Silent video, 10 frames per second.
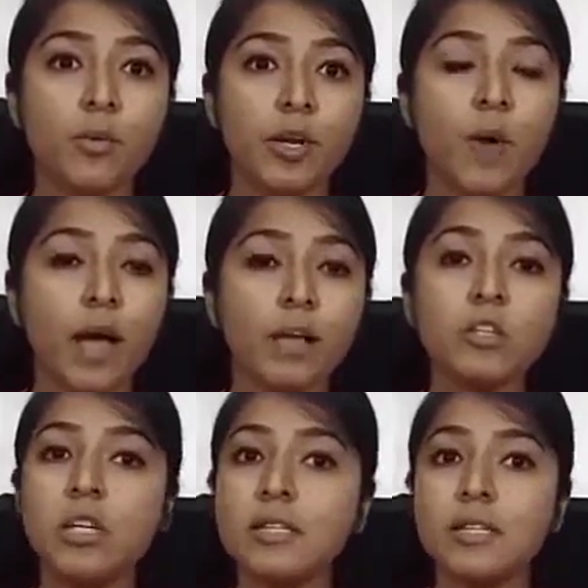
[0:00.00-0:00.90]
When you
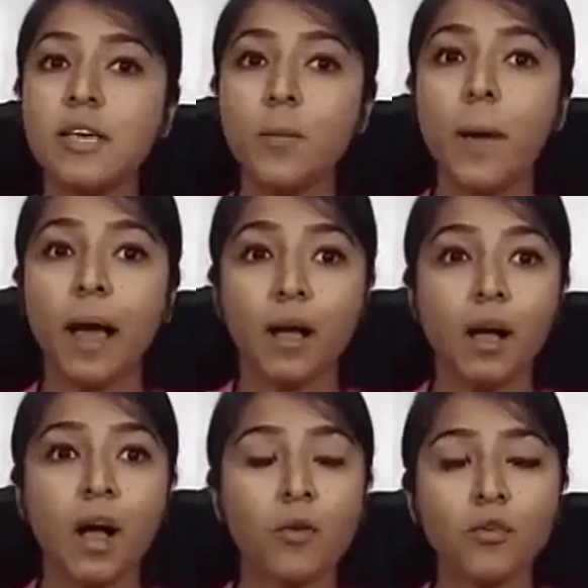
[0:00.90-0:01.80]
actually see your bank
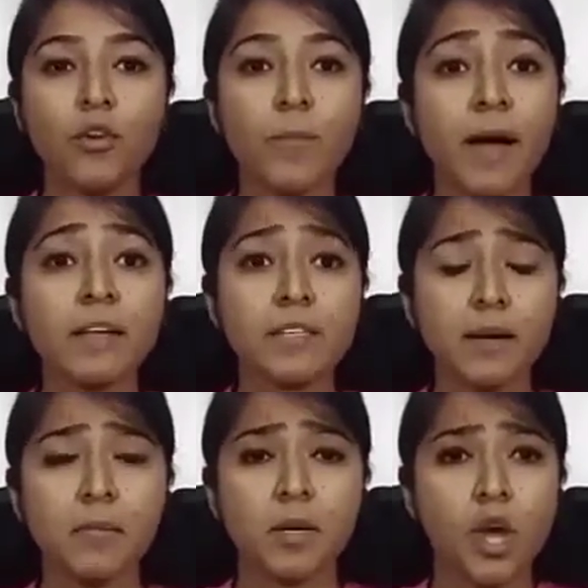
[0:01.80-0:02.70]
account or your bank
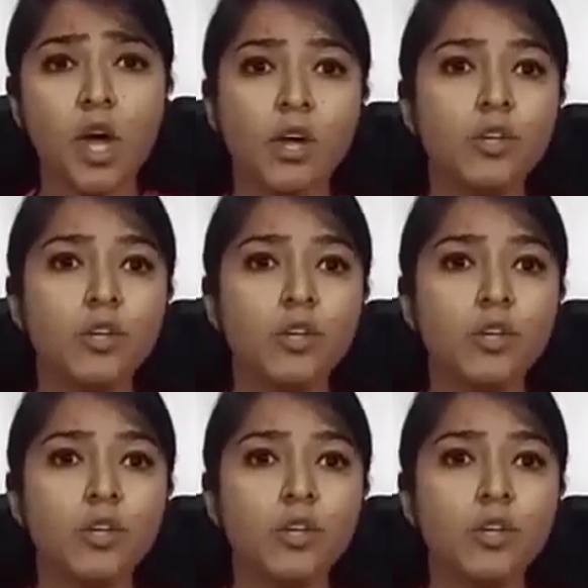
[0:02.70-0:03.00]
statement,